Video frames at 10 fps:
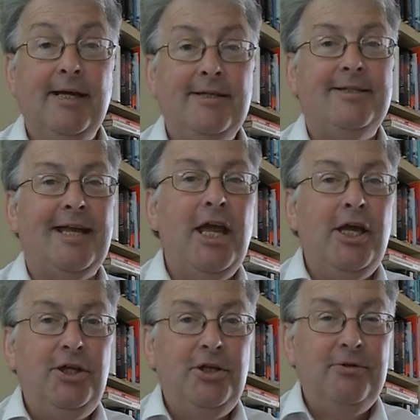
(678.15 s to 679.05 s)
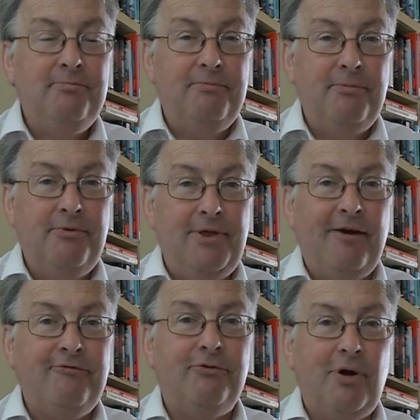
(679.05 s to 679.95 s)
As I say,
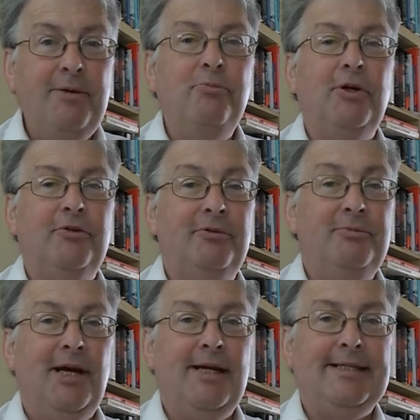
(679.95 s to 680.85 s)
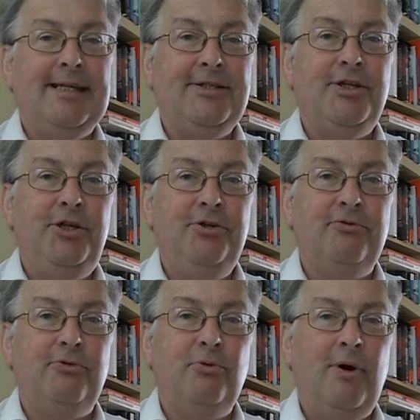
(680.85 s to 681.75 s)
that framework from Dicey is a
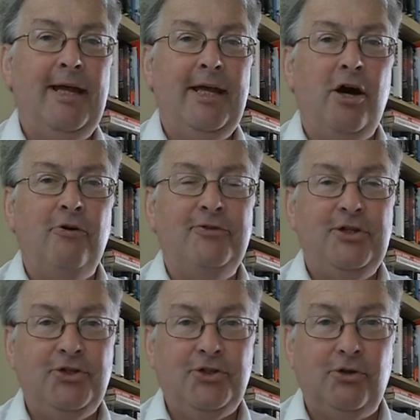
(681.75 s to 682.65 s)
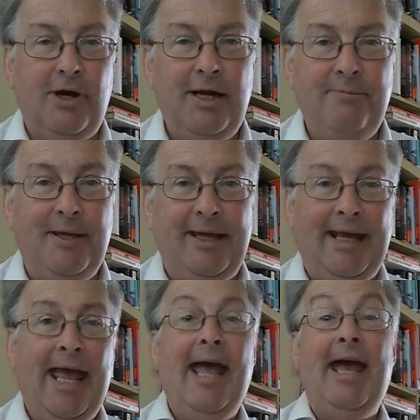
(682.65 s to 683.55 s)
useful way of
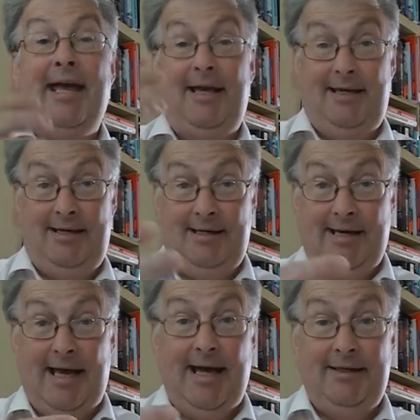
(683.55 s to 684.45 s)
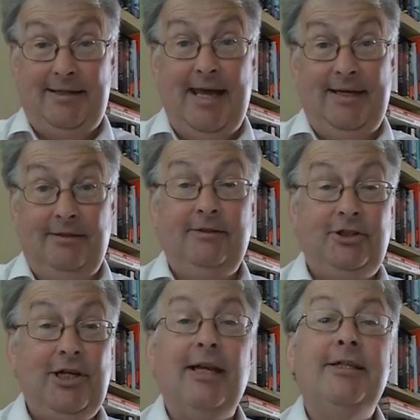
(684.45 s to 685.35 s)
describing and then
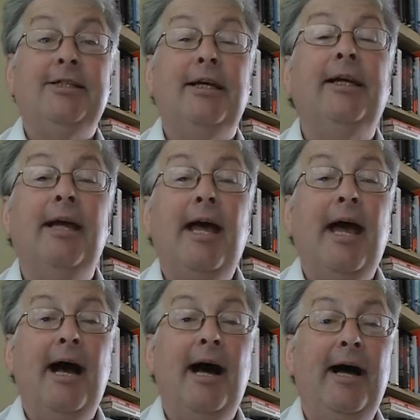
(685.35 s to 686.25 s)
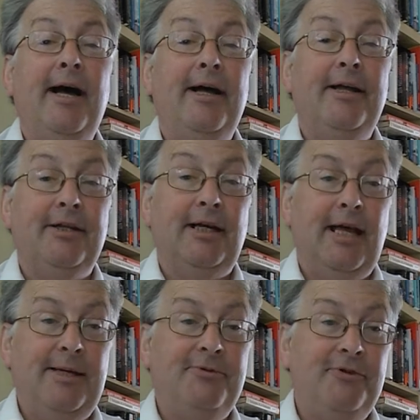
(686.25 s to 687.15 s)
challenging the
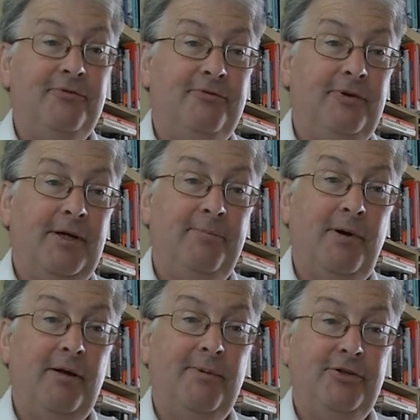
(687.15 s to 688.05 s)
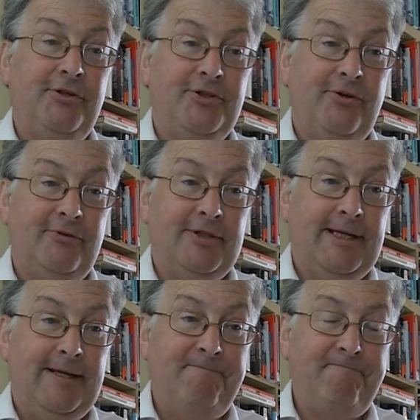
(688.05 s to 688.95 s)
claims of parliamentary
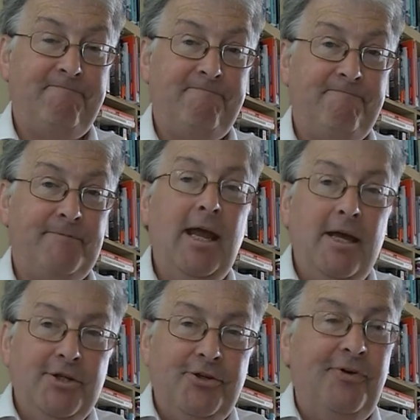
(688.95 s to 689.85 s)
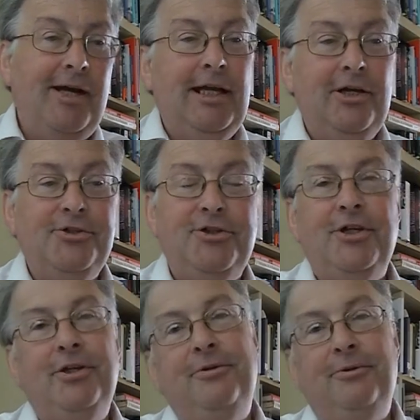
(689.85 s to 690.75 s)
sovereignty. So finally on
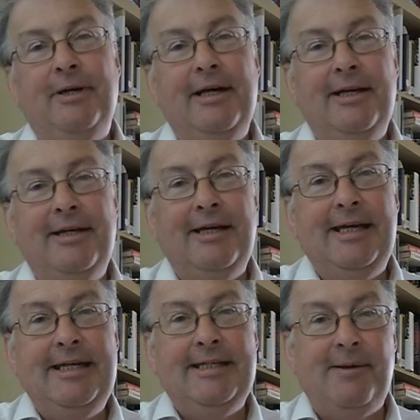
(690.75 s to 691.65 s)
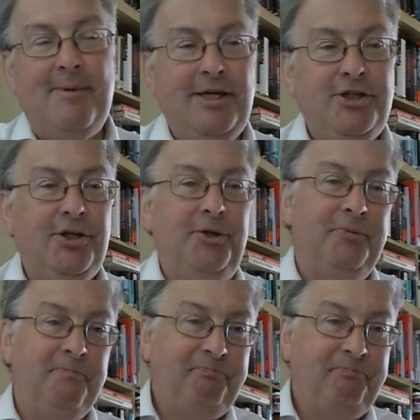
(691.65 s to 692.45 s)
to ETMA 2.